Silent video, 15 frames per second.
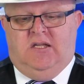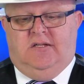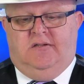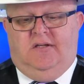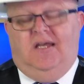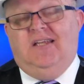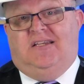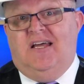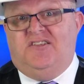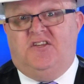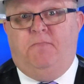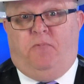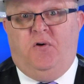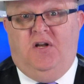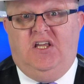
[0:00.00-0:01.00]
it does
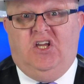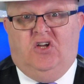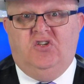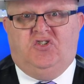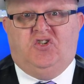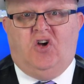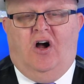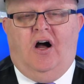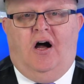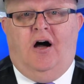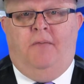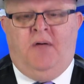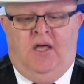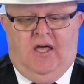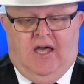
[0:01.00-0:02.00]
a pretty good
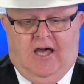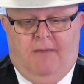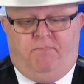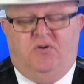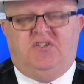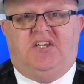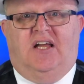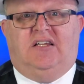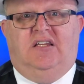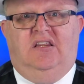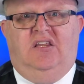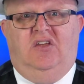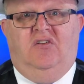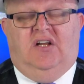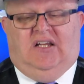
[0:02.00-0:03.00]
job at protecting
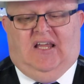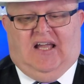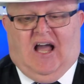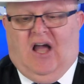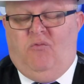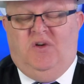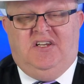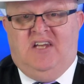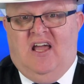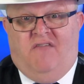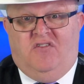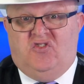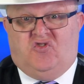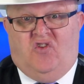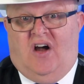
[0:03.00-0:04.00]
the unit. Like, I would
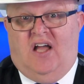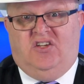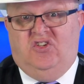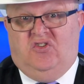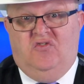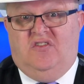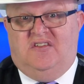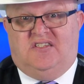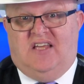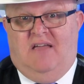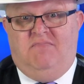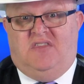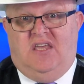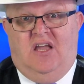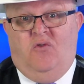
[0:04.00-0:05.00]
never try to do the
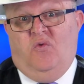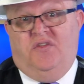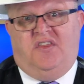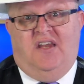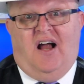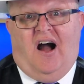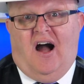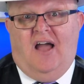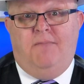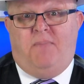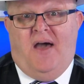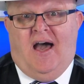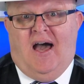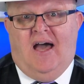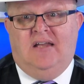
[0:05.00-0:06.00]
same thing with an
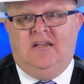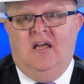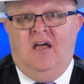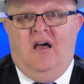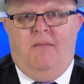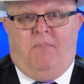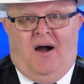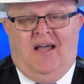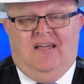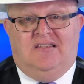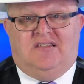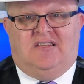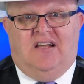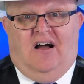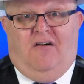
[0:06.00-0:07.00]
iPad by
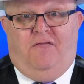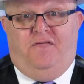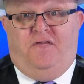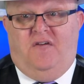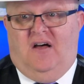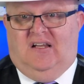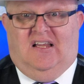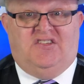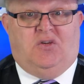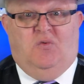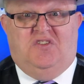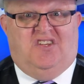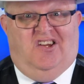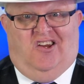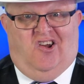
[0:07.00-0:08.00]
itself unless it
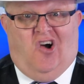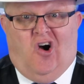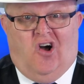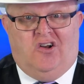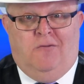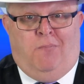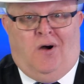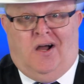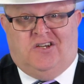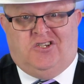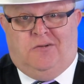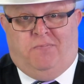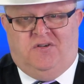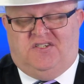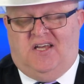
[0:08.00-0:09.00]
was in an OtterBox
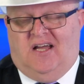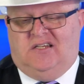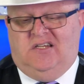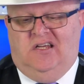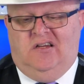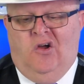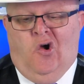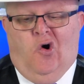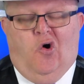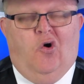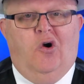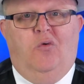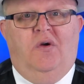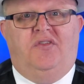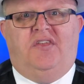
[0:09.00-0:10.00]
to protect it
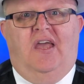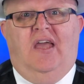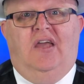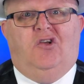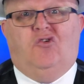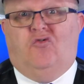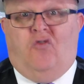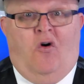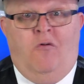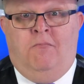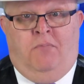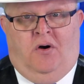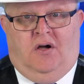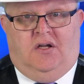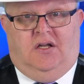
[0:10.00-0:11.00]
or with a
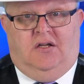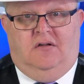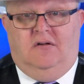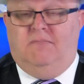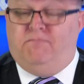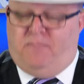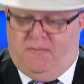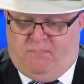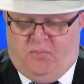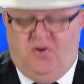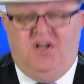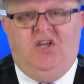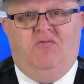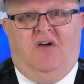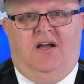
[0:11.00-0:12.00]
Chromebook, but
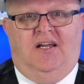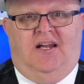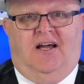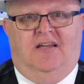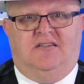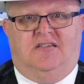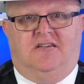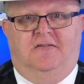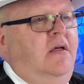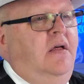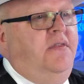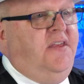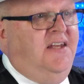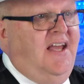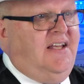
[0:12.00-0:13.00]
pretty ruggedized.
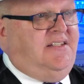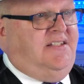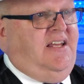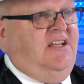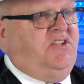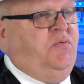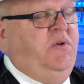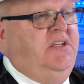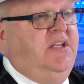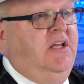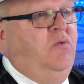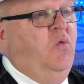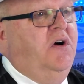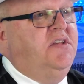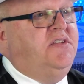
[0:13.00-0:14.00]
The next test we
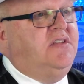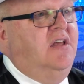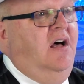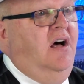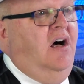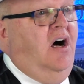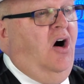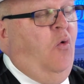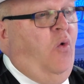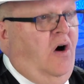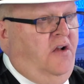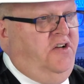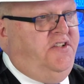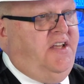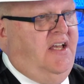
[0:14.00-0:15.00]
did was a
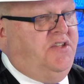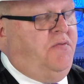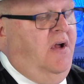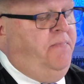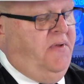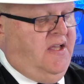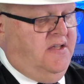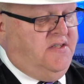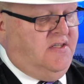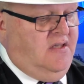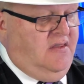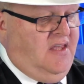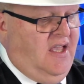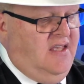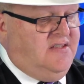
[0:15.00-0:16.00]
water test, right? Because
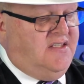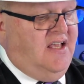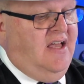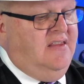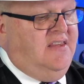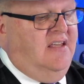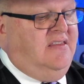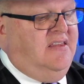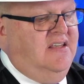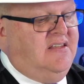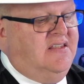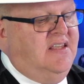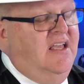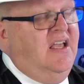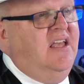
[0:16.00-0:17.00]
they said that
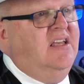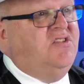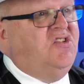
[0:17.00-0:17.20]
this thing is